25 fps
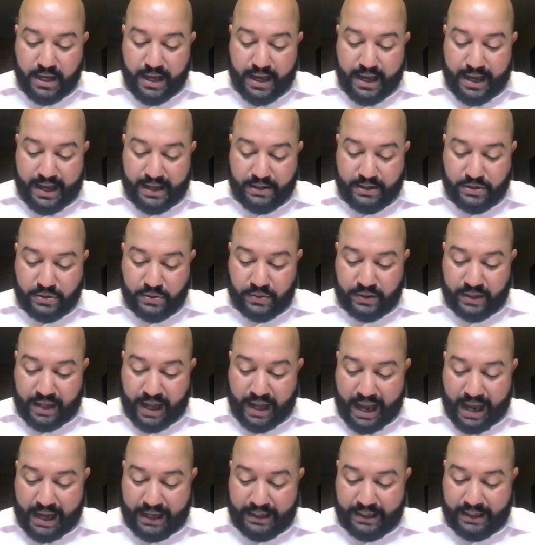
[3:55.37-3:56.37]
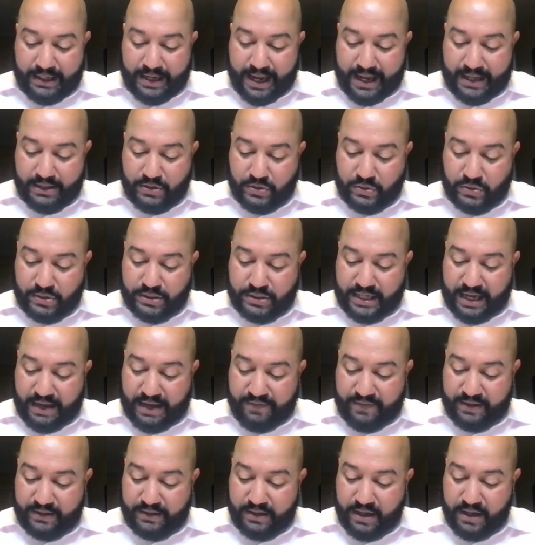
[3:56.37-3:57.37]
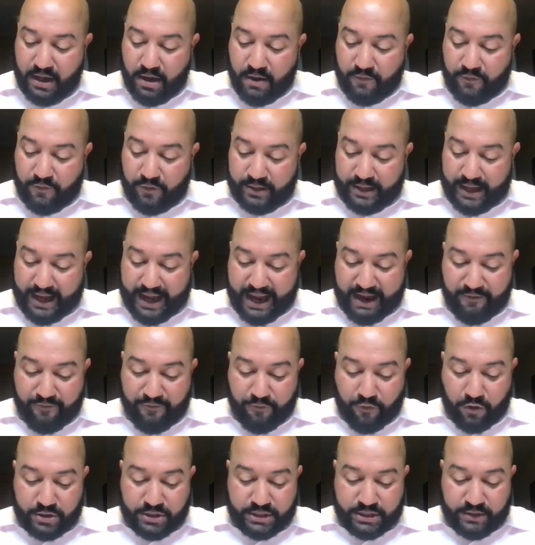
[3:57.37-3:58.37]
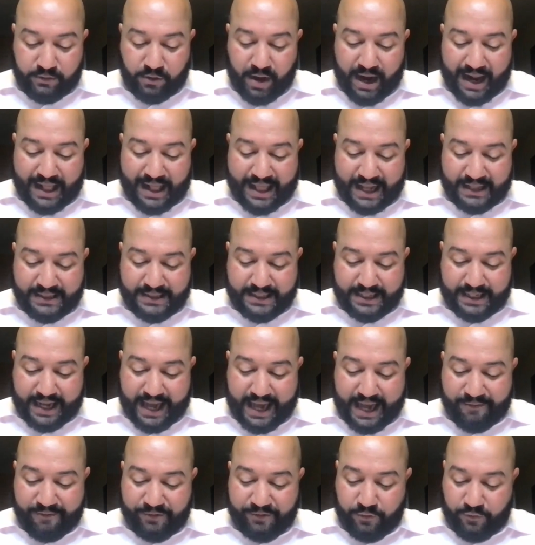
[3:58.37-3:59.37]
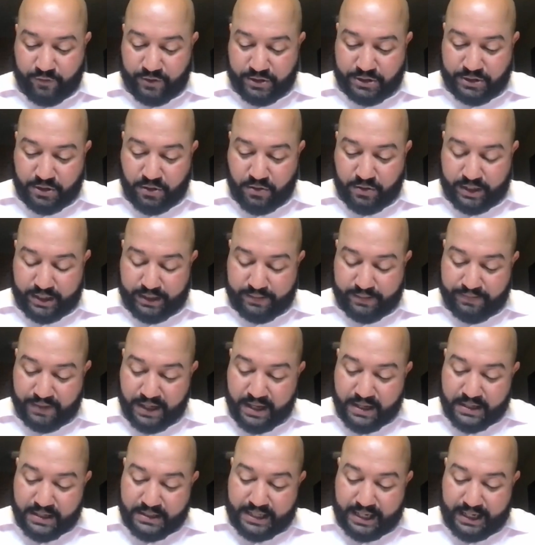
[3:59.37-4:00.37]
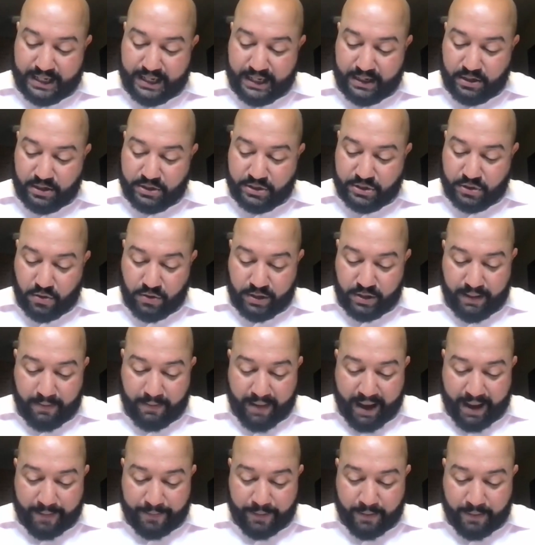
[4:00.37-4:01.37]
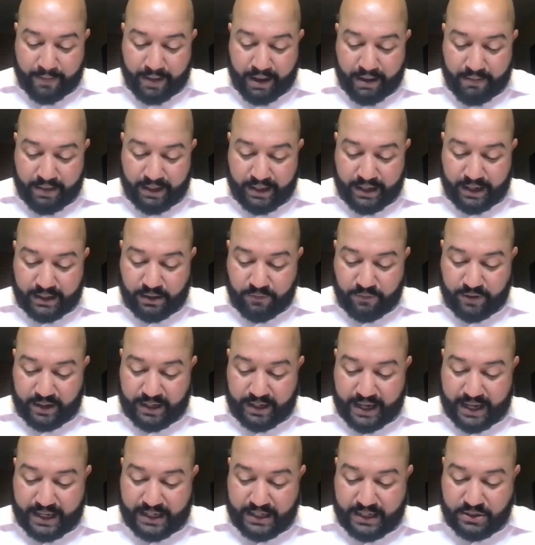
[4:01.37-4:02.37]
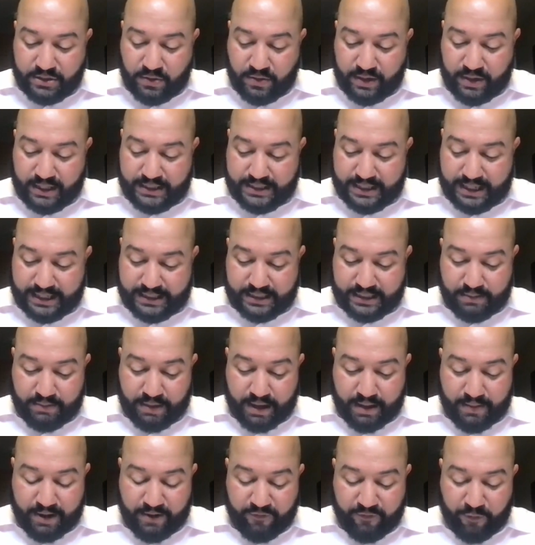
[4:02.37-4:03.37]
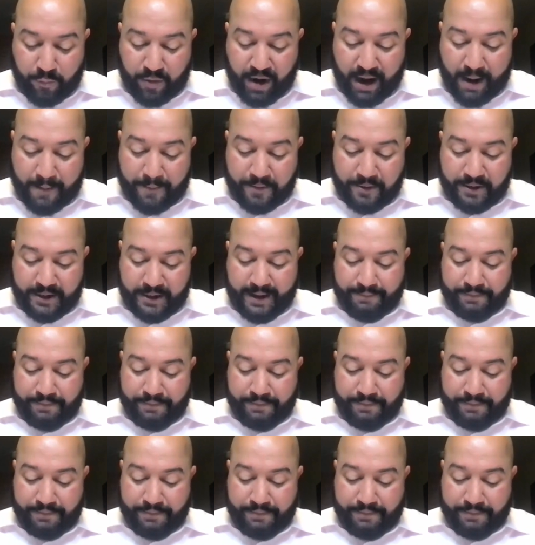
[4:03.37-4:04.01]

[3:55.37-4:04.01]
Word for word: 829 and 827 for the 840 Atlantic Avenue rezoning, seeking a zoning map amendment and a related zoning text amendment for property in